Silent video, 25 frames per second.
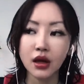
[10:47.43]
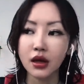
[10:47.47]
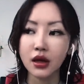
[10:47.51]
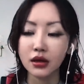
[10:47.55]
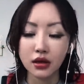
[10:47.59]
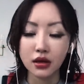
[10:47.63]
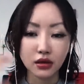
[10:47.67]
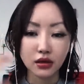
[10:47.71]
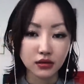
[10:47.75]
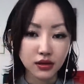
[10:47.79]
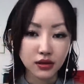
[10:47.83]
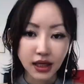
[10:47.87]

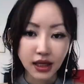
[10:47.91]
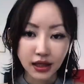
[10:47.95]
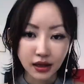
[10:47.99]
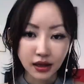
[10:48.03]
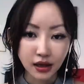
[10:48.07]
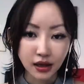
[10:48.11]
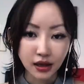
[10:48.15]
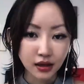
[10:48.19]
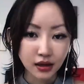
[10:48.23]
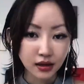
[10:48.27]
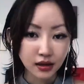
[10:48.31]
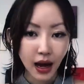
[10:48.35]
the
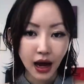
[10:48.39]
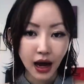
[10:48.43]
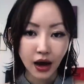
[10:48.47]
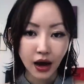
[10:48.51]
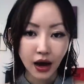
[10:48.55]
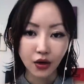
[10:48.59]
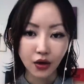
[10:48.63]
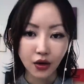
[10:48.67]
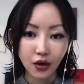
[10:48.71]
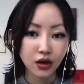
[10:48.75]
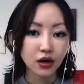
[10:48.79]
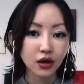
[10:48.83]
second
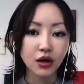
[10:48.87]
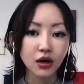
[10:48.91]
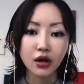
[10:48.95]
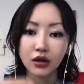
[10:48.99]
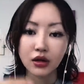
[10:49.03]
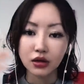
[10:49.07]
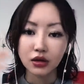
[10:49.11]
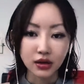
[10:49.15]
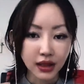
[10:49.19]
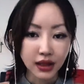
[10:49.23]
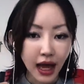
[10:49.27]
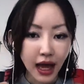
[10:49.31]
power,
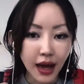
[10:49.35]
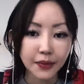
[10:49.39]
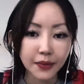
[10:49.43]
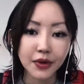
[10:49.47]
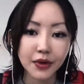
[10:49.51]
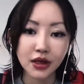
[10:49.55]
the top